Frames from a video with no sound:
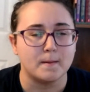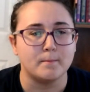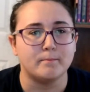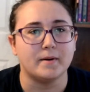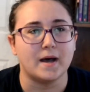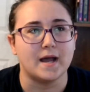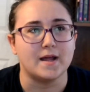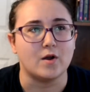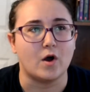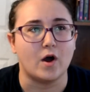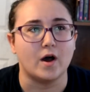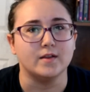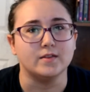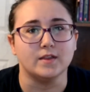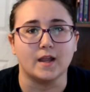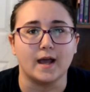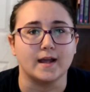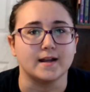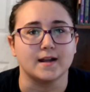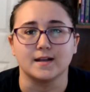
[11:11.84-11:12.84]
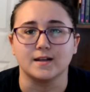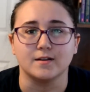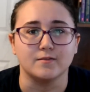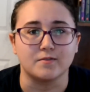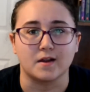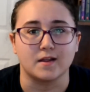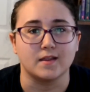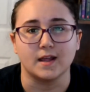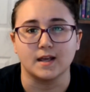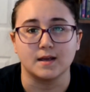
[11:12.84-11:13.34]
but online I can
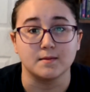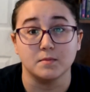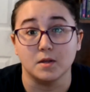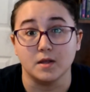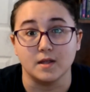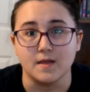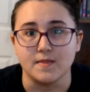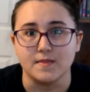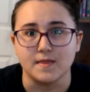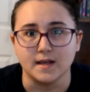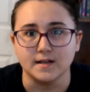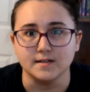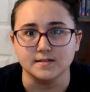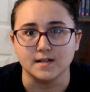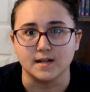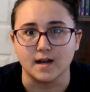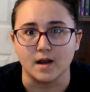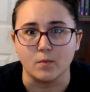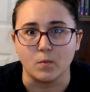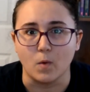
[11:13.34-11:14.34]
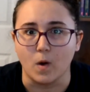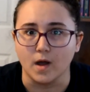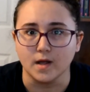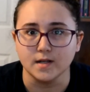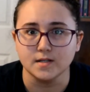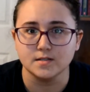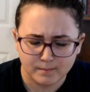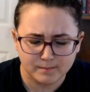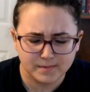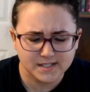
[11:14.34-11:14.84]
find like a million things that I
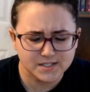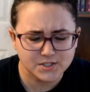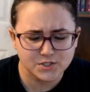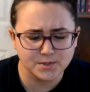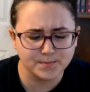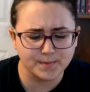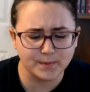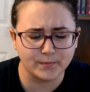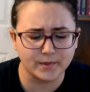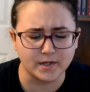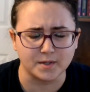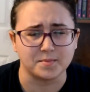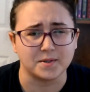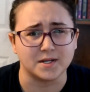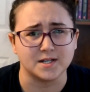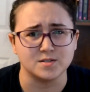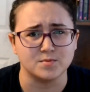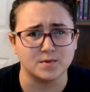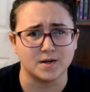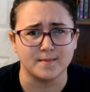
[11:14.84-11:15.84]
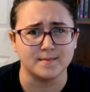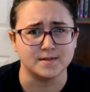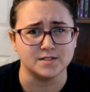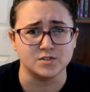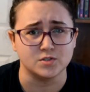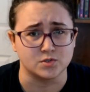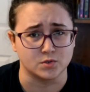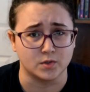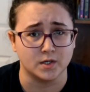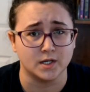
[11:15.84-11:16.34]
want. But it's super weird because when I'm in
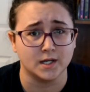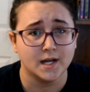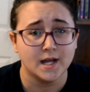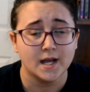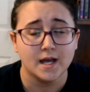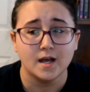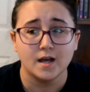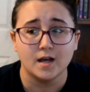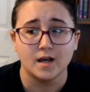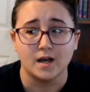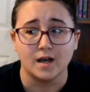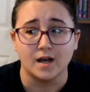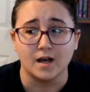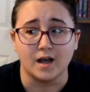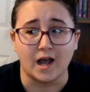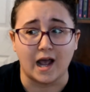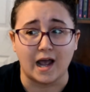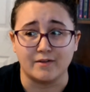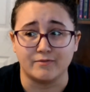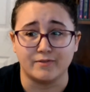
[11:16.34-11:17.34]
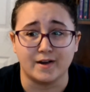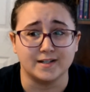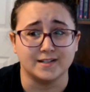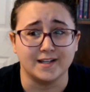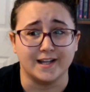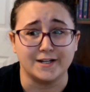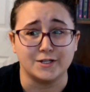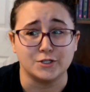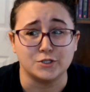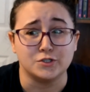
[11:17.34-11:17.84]
store, I find
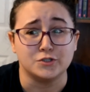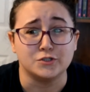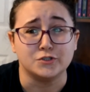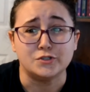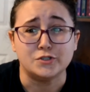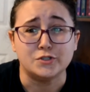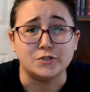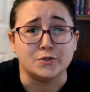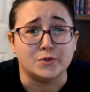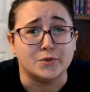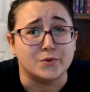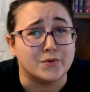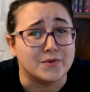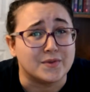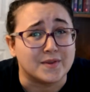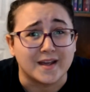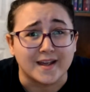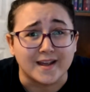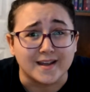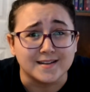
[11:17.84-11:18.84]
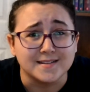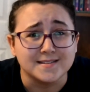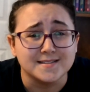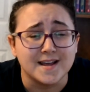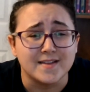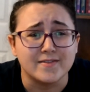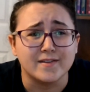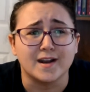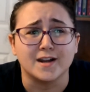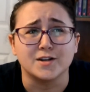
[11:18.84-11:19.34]
like two things
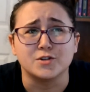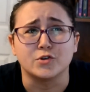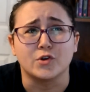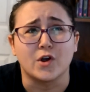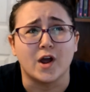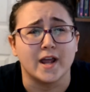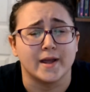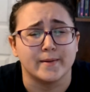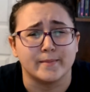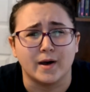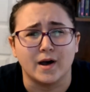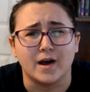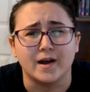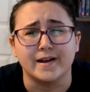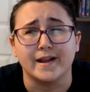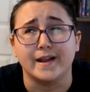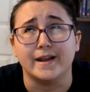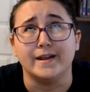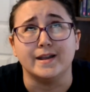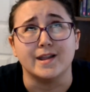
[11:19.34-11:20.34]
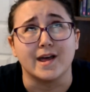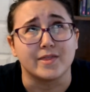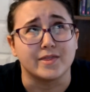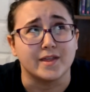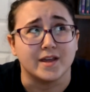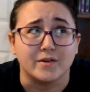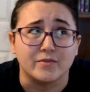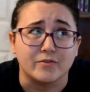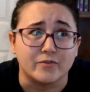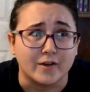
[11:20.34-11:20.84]
and then I try them on and
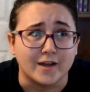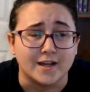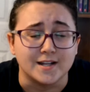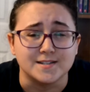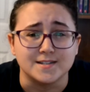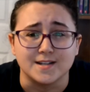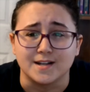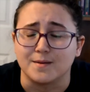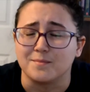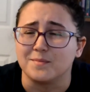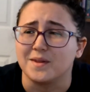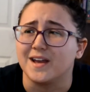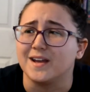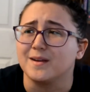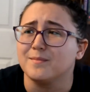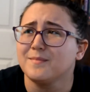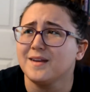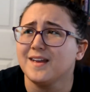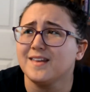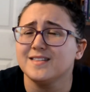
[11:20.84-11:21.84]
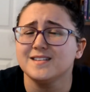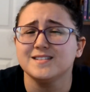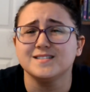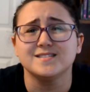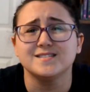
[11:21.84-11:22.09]
nothing fits and I'm like, man, this